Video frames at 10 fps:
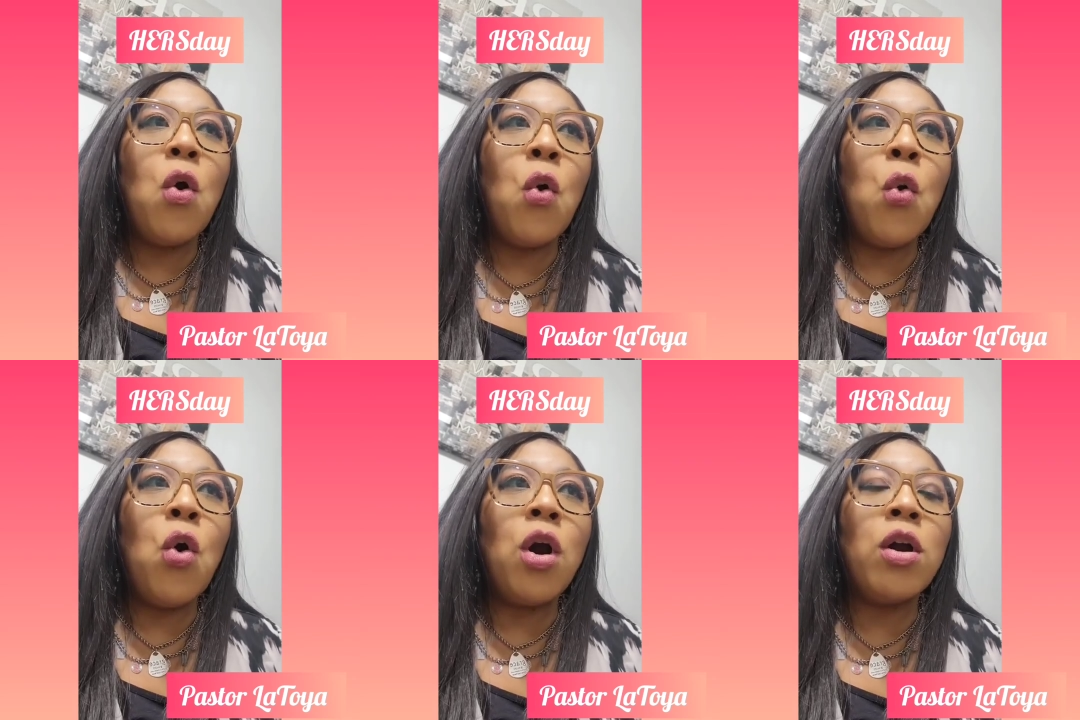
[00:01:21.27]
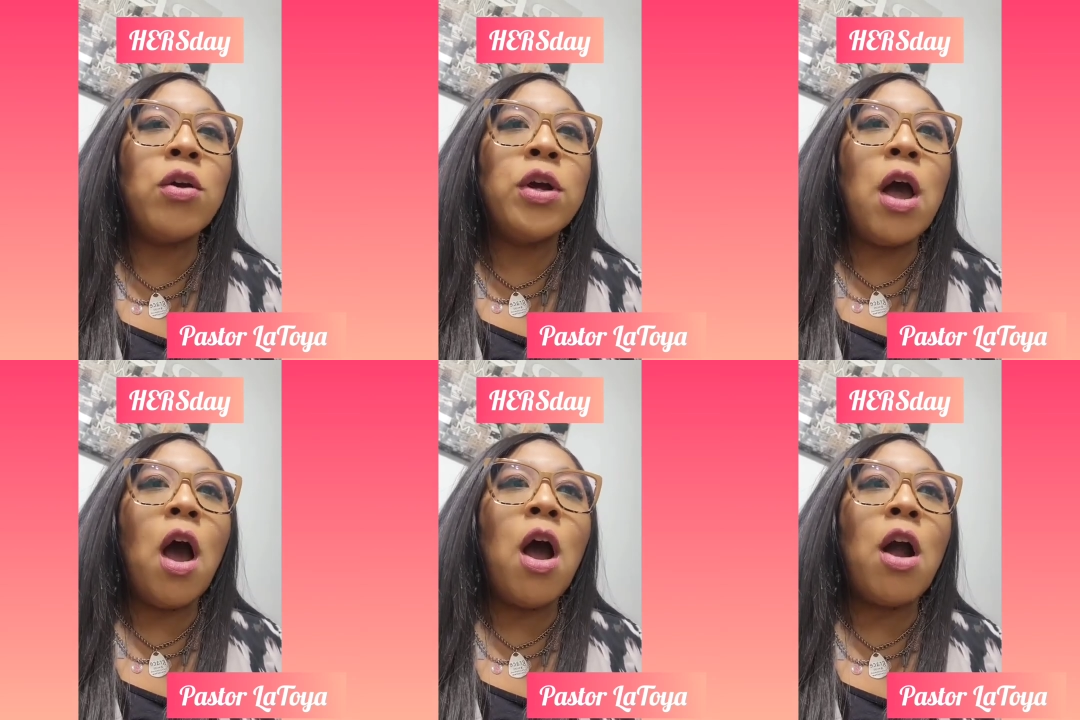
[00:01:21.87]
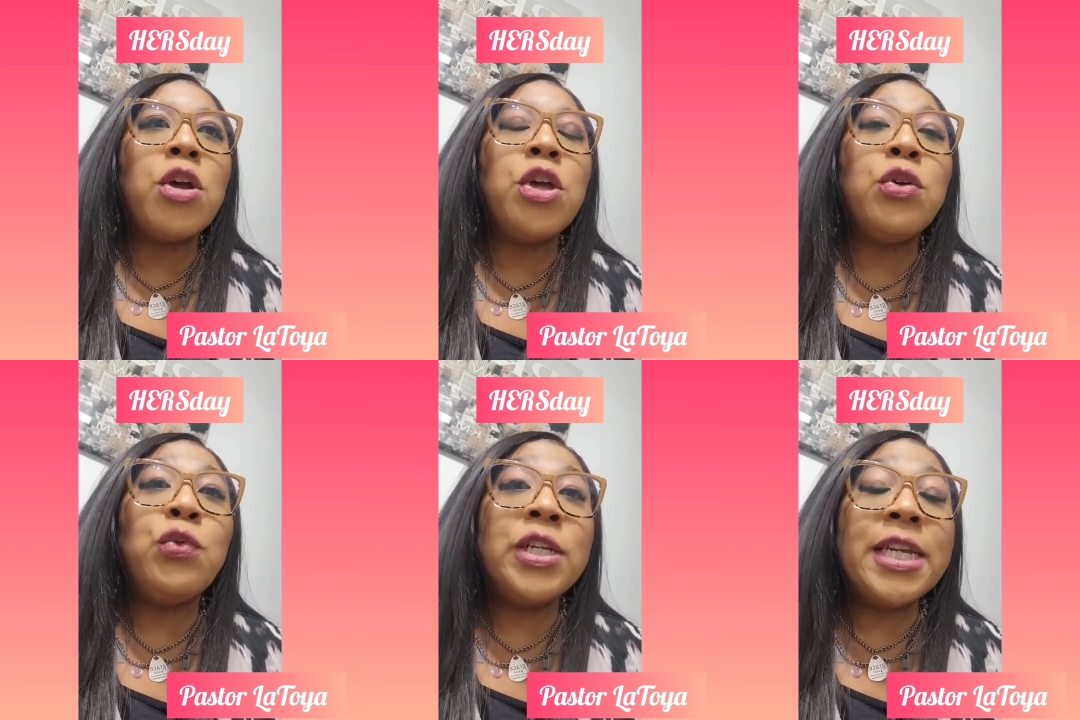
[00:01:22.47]
Or are
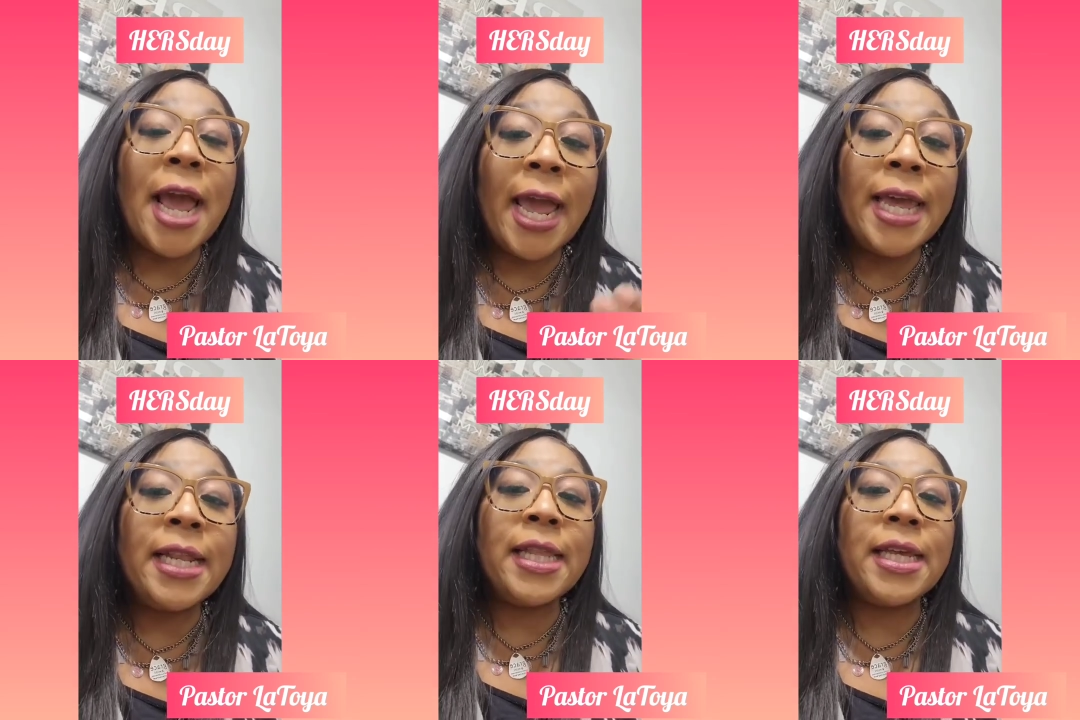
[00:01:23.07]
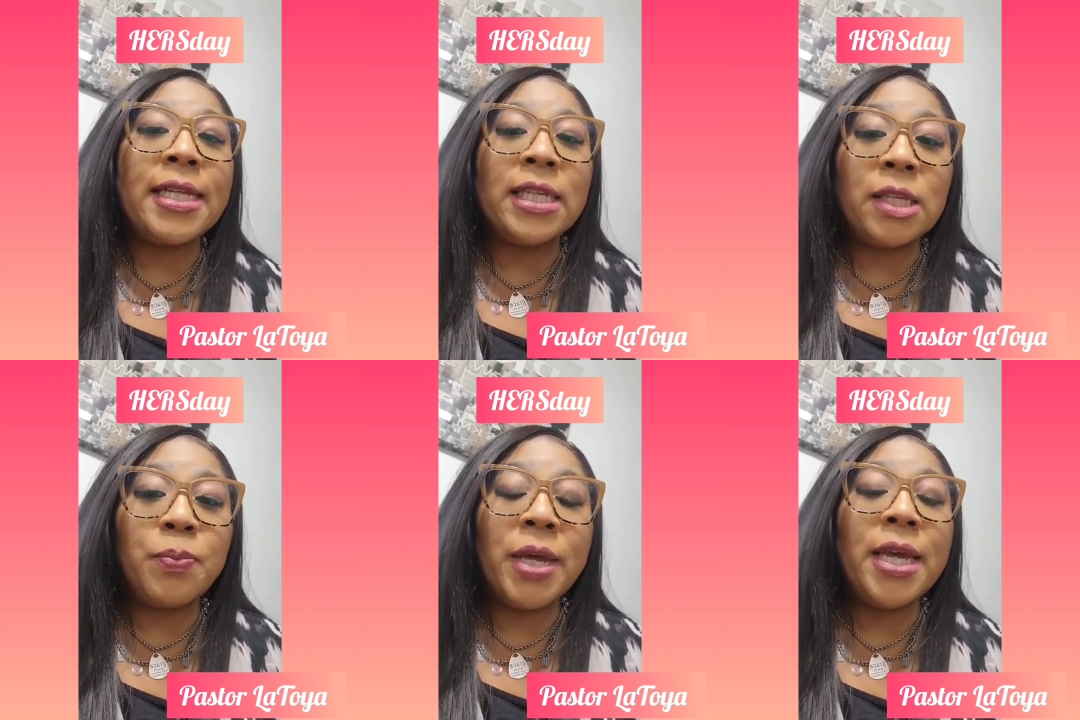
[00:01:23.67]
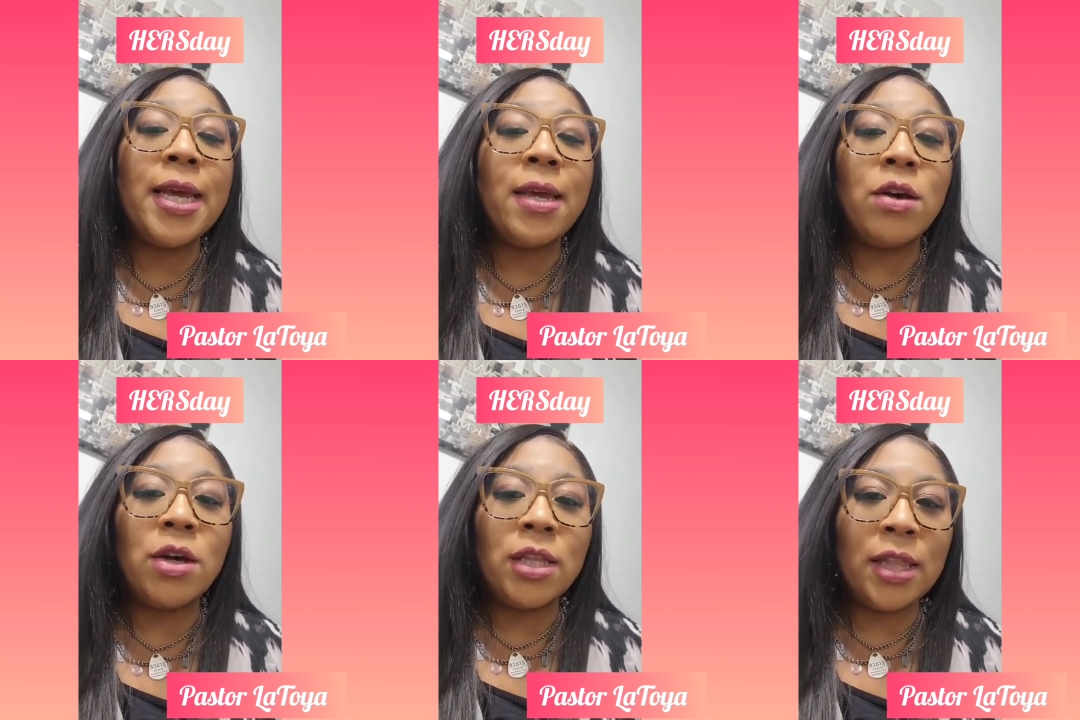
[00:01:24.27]
you daily
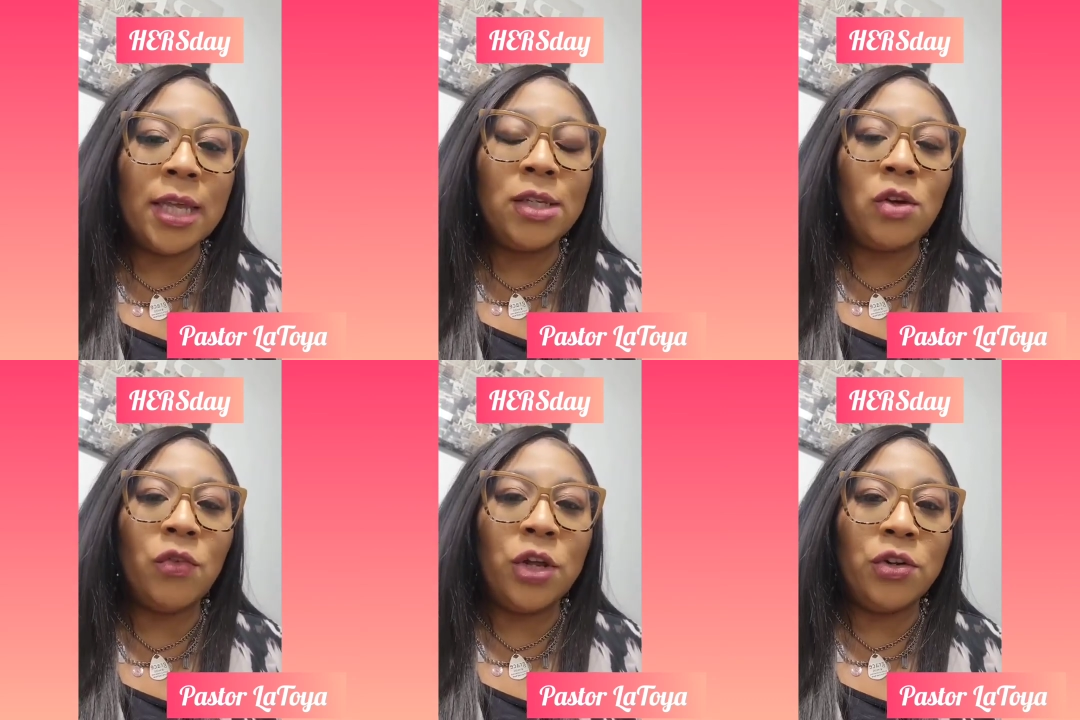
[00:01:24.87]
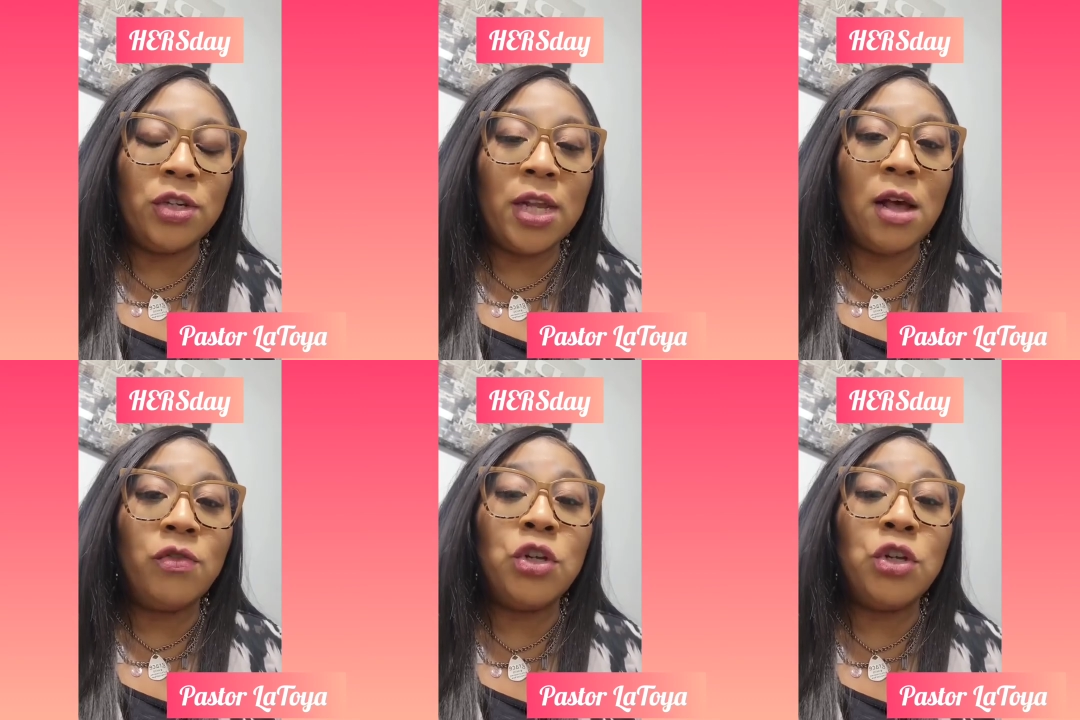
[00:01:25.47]
speaking good things over yourself?